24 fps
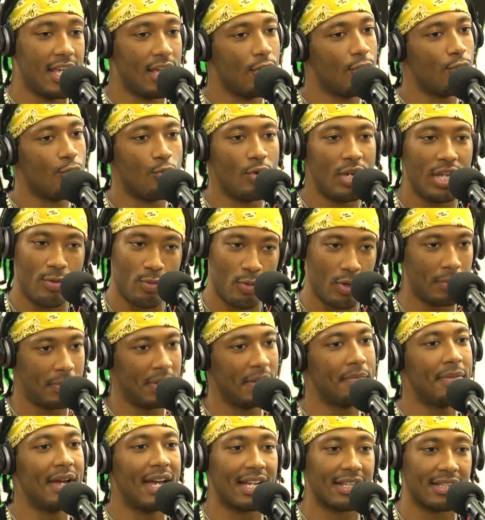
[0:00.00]
We will
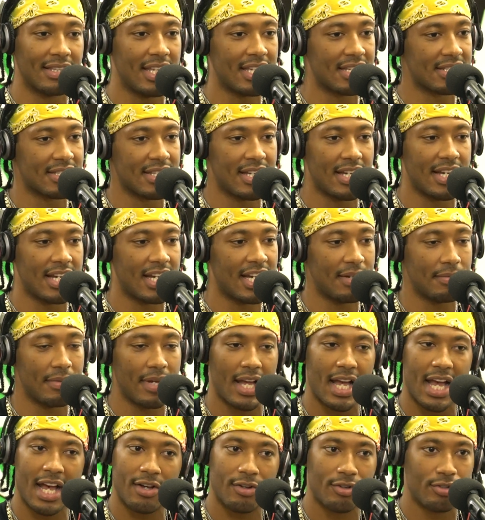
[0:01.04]
be back next time.
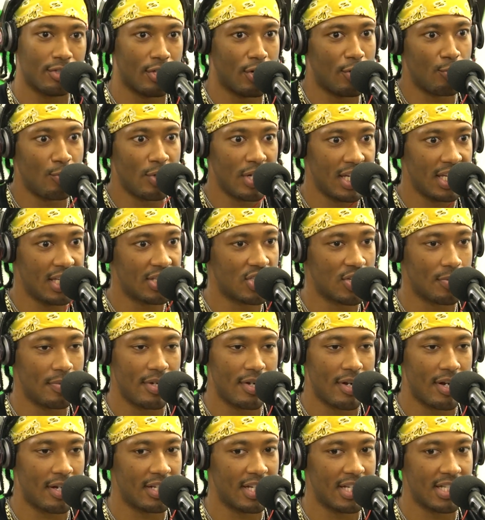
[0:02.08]
I don't know when, to
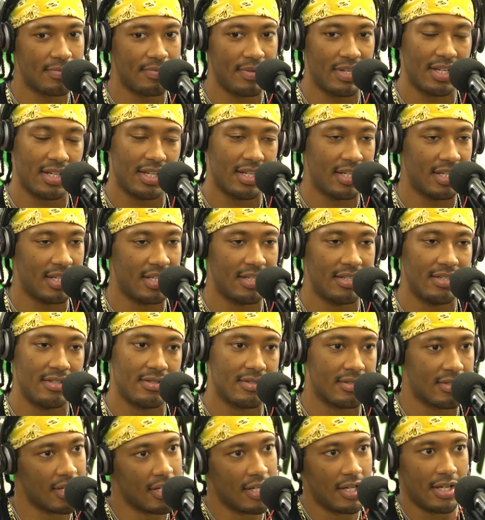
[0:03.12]
be honest,
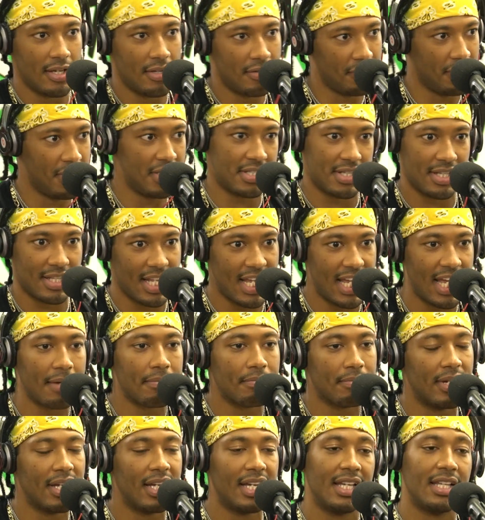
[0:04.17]
because this and
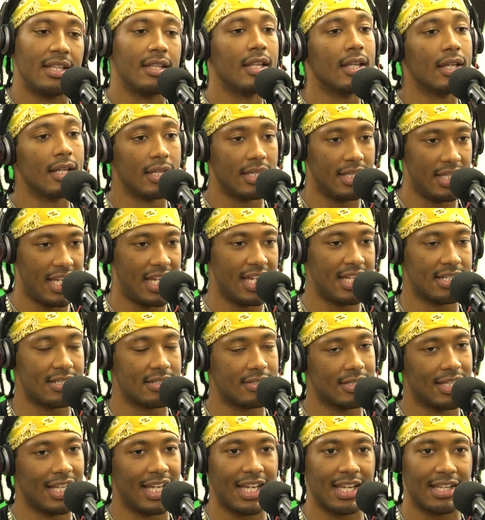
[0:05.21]
that. But
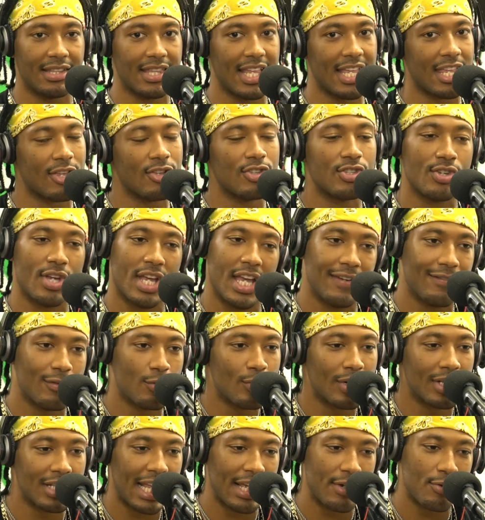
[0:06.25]
yes, like, thank you to
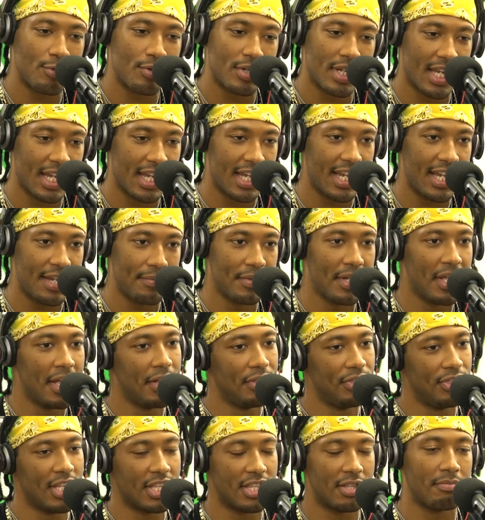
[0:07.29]
everyone that who came.
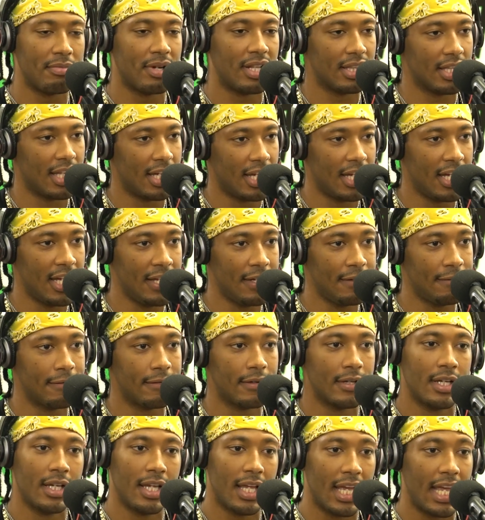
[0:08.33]
Nothing but
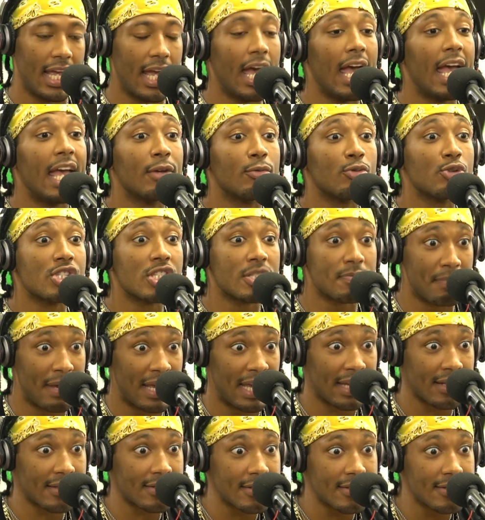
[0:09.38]
love and
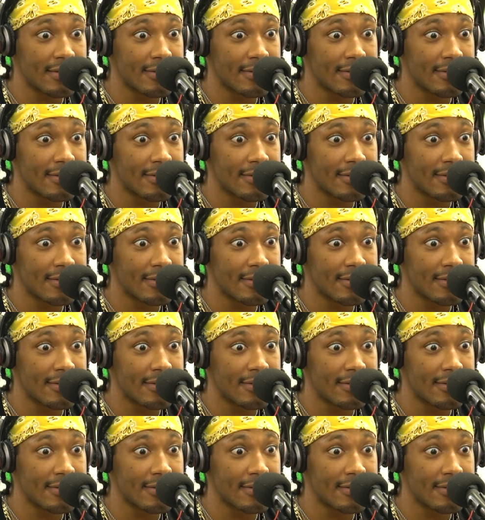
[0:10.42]
respect.